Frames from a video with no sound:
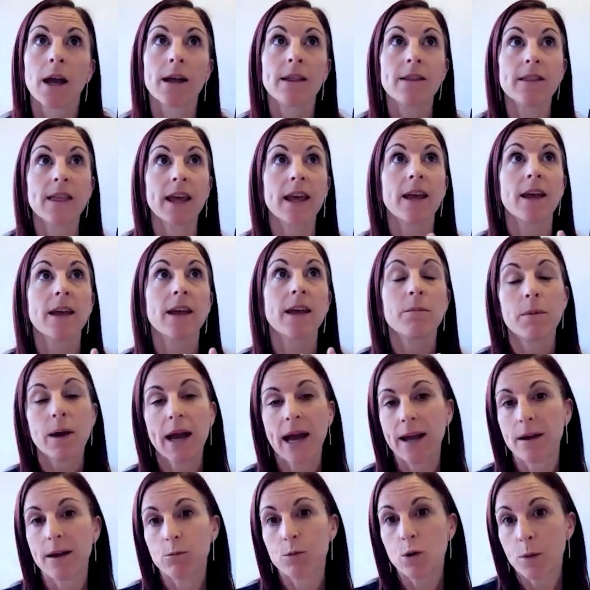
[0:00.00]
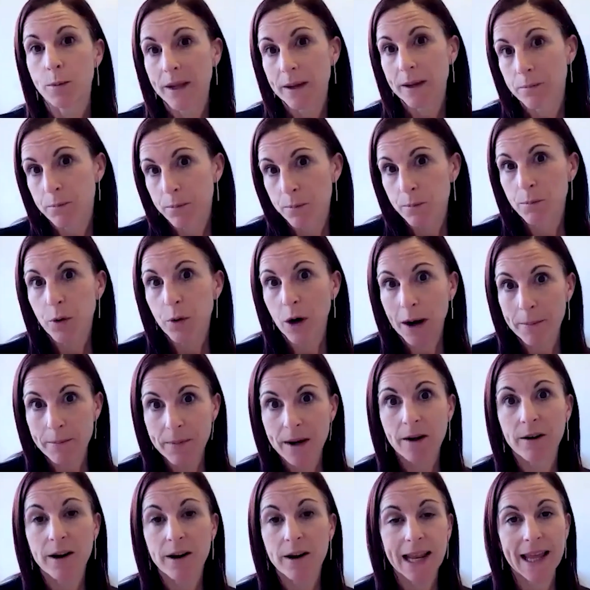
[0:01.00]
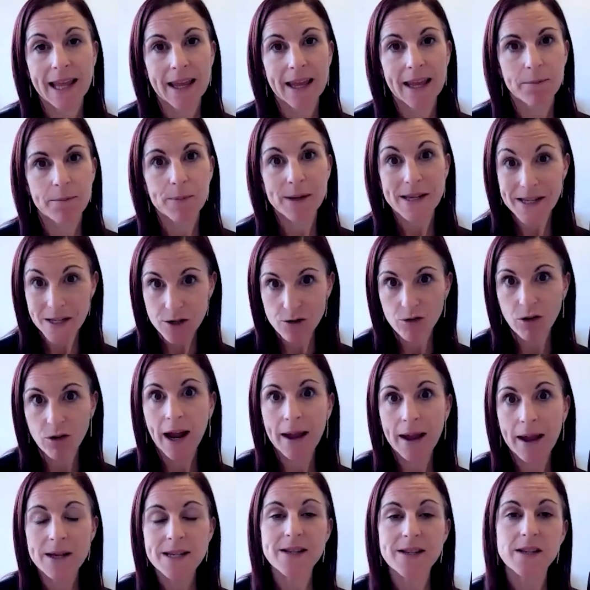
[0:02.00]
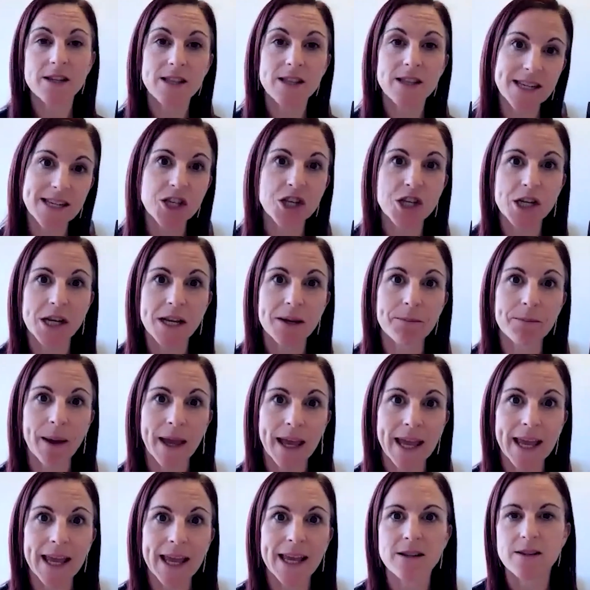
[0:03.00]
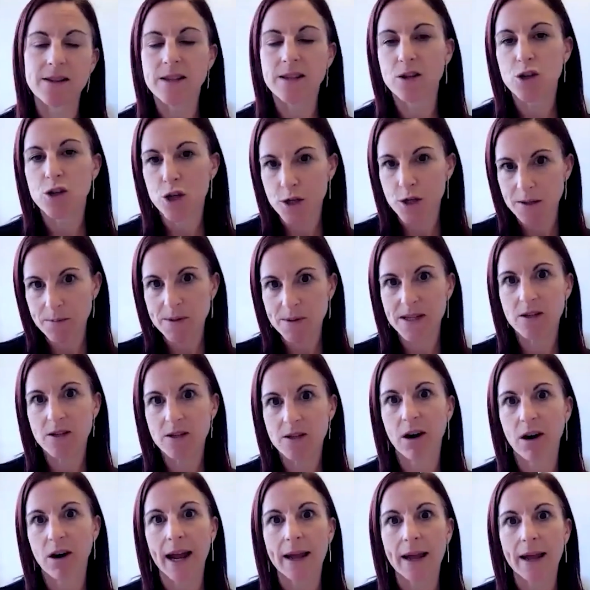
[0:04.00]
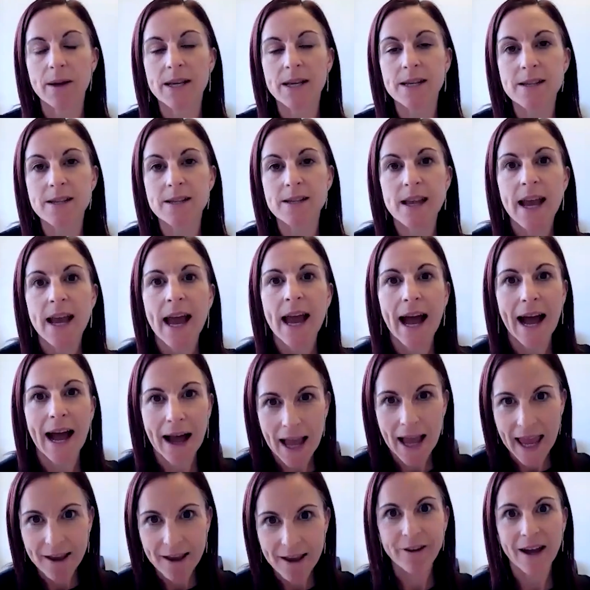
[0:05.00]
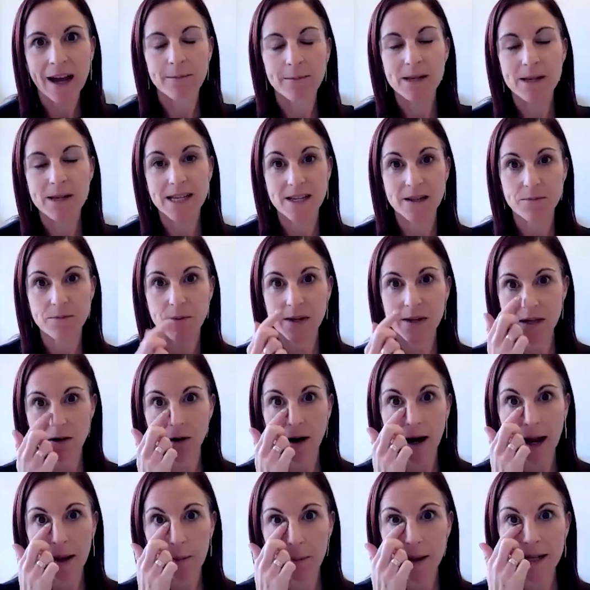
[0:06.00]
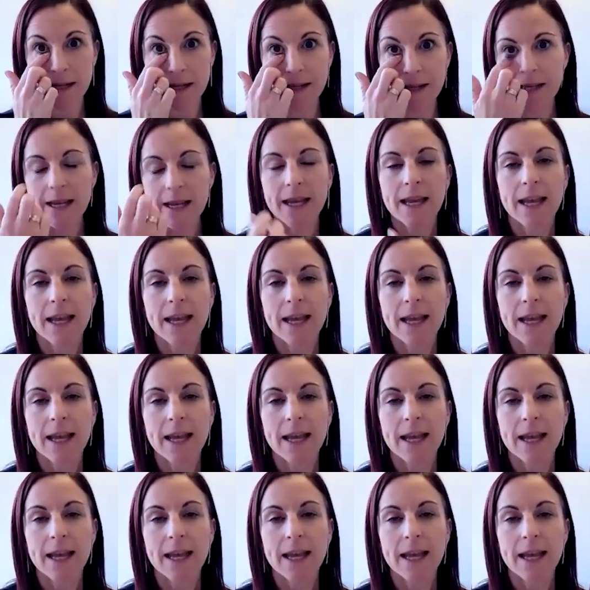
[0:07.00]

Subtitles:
will be primarily prescribers. So that's GPs, nurse prescribers, and pharmacist prescribers.